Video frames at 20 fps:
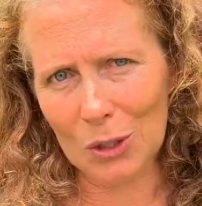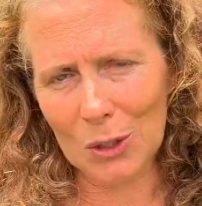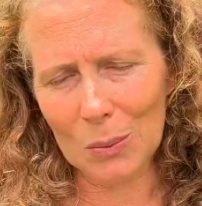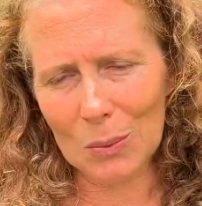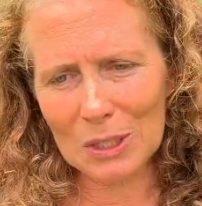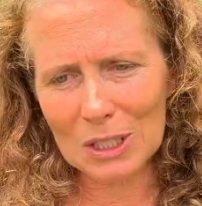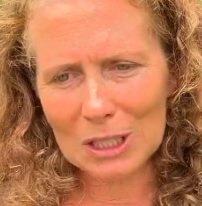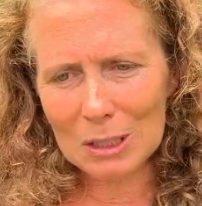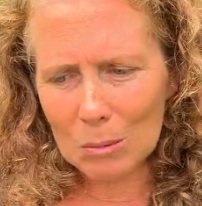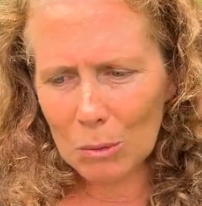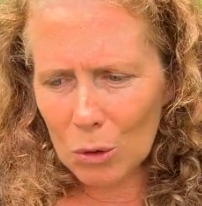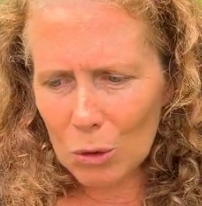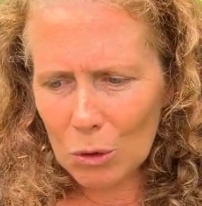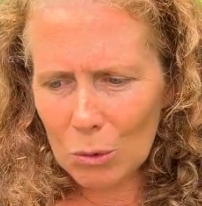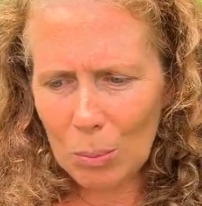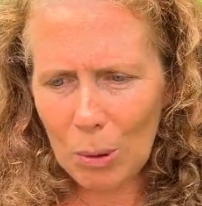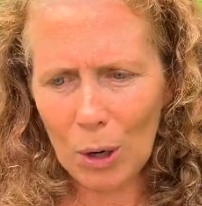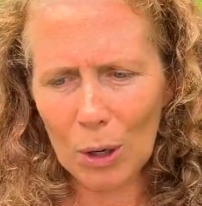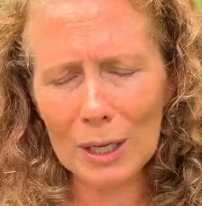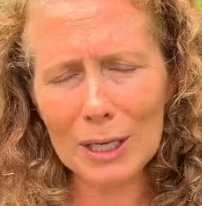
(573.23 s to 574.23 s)
It was small
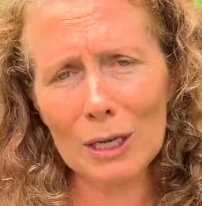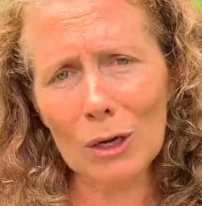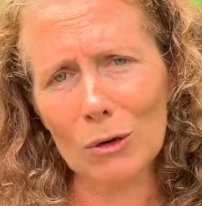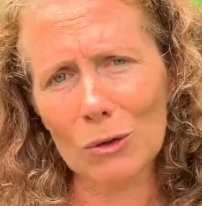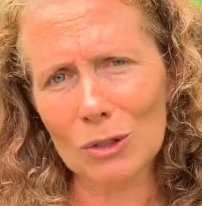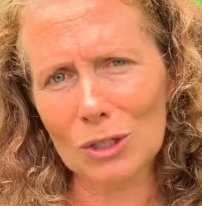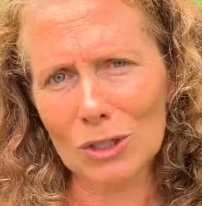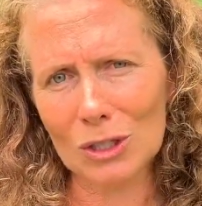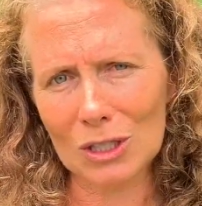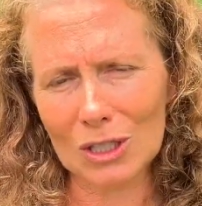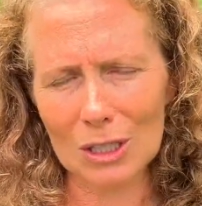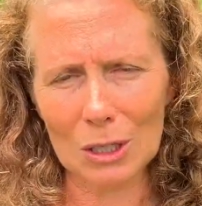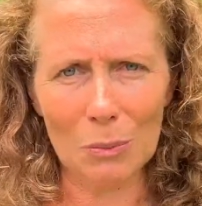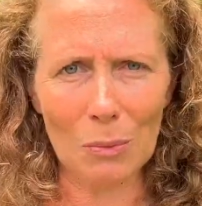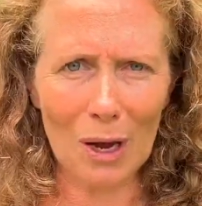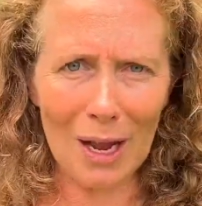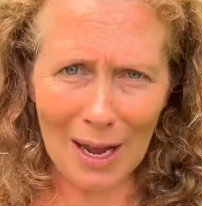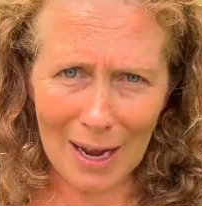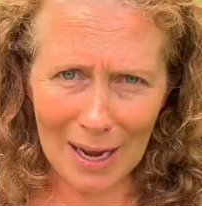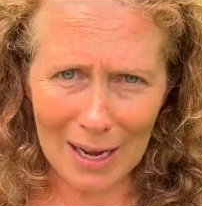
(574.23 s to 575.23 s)
polycultures that
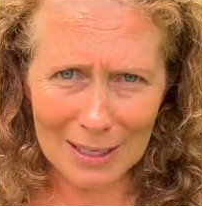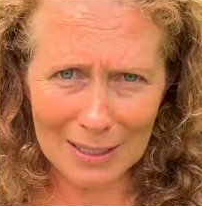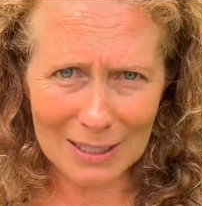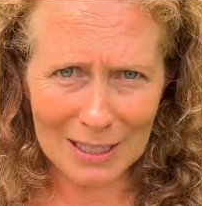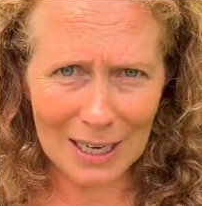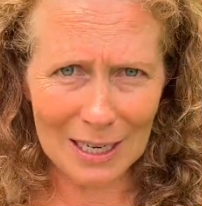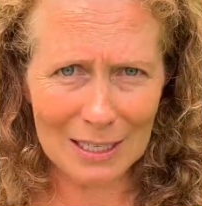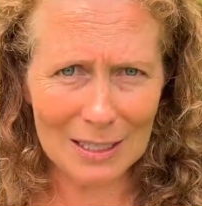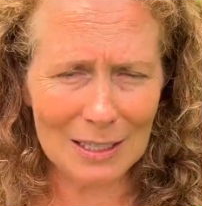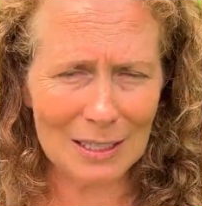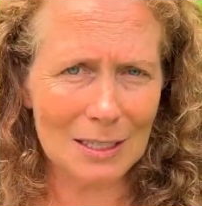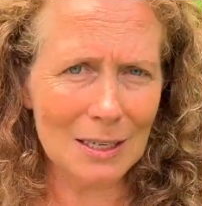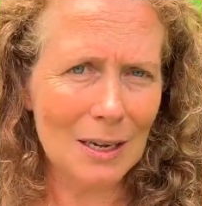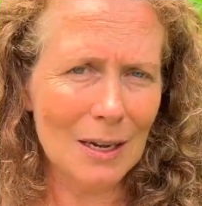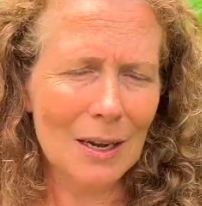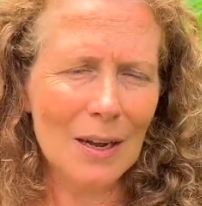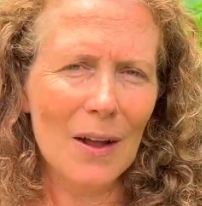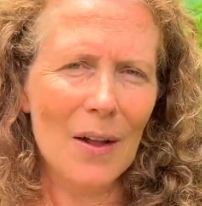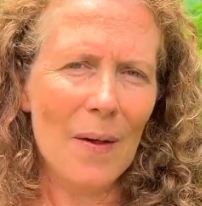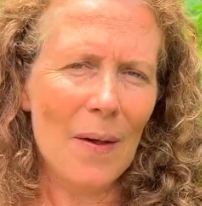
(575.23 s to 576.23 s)
were hand-tended,
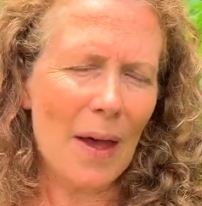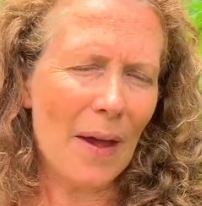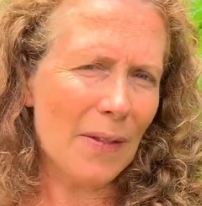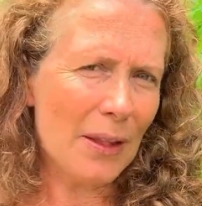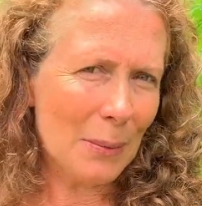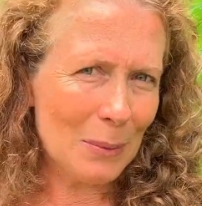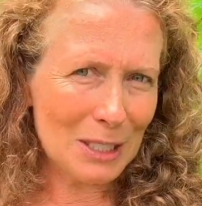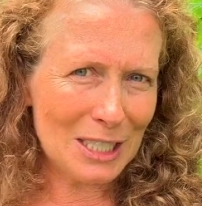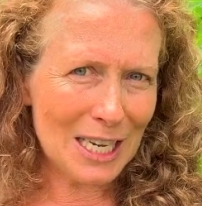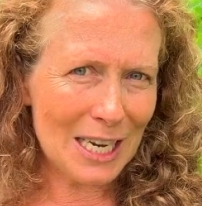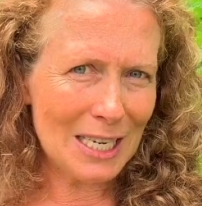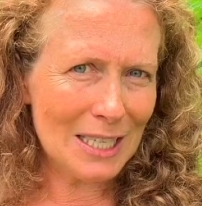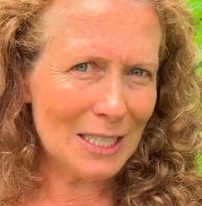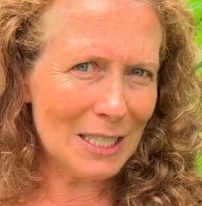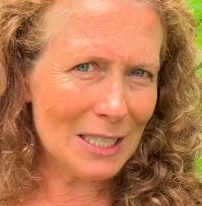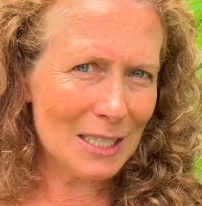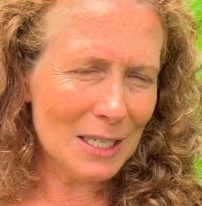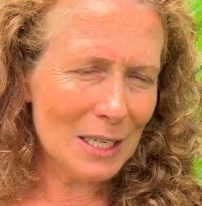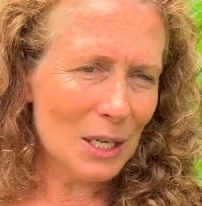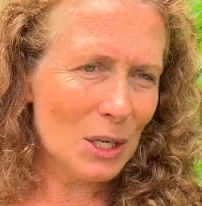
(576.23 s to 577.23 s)
and they were
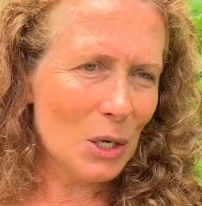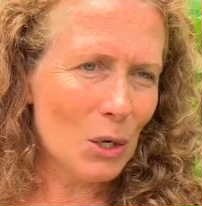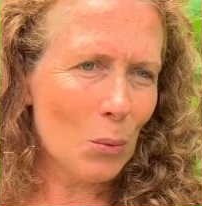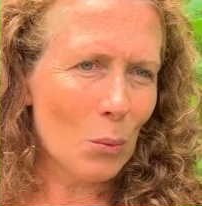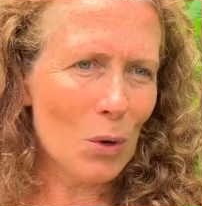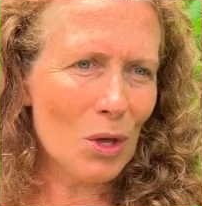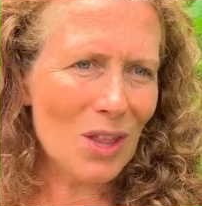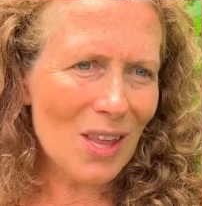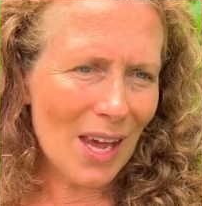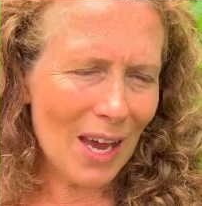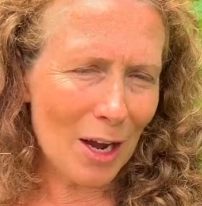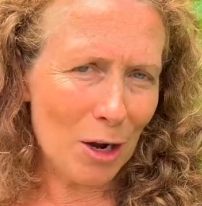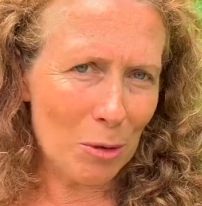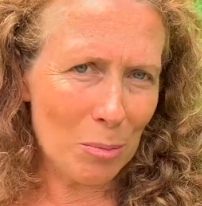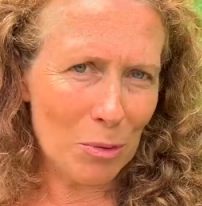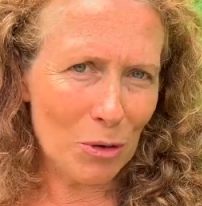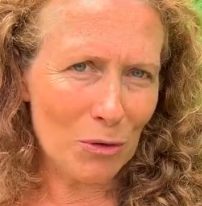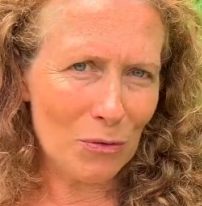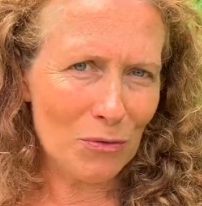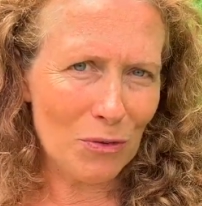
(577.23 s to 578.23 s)
tended with the
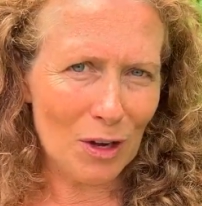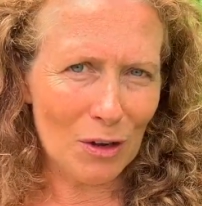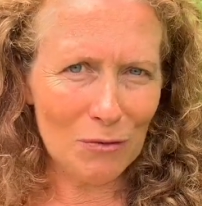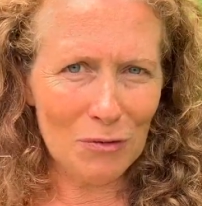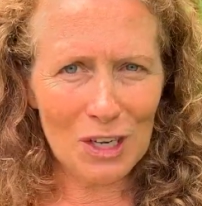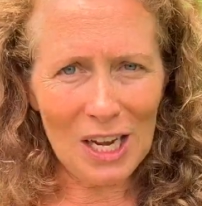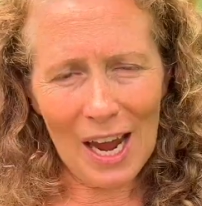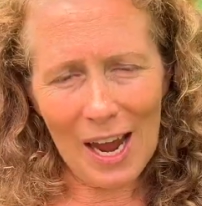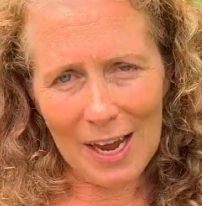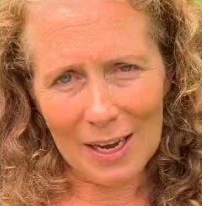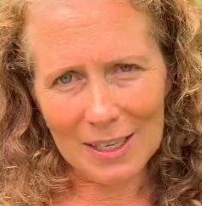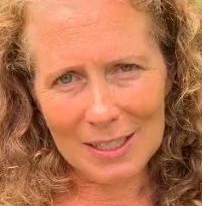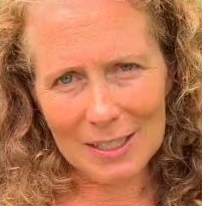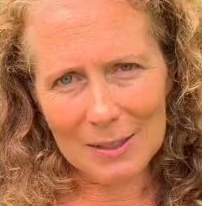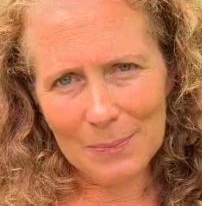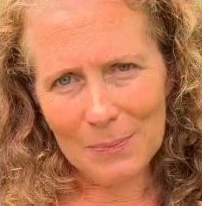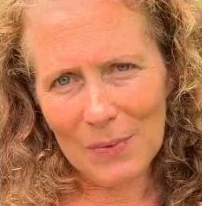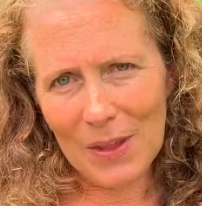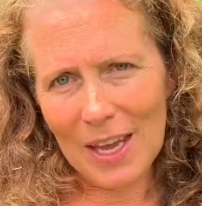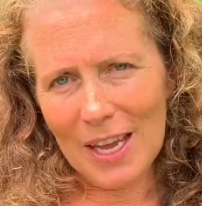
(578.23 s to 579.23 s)
help of yaks.